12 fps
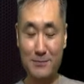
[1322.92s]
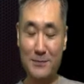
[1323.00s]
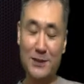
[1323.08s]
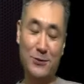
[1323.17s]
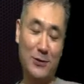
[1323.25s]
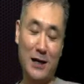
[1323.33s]

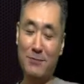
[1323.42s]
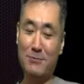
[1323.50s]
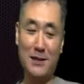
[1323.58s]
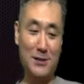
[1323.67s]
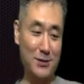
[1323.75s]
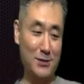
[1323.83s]
So I'm
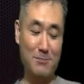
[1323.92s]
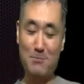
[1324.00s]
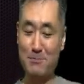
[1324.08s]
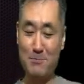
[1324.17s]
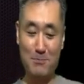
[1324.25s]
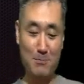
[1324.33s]
not just
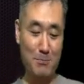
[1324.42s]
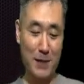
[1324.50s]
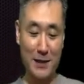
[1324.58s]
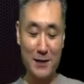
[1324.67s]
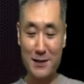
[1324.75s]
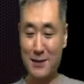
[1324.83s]

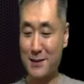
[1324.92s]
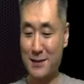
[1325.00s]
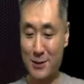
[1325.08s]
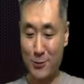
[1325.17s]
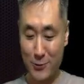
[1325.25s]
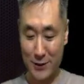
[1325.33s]
making this
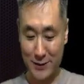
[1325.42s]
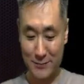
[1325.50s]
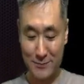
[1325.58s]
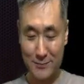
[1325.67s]
story.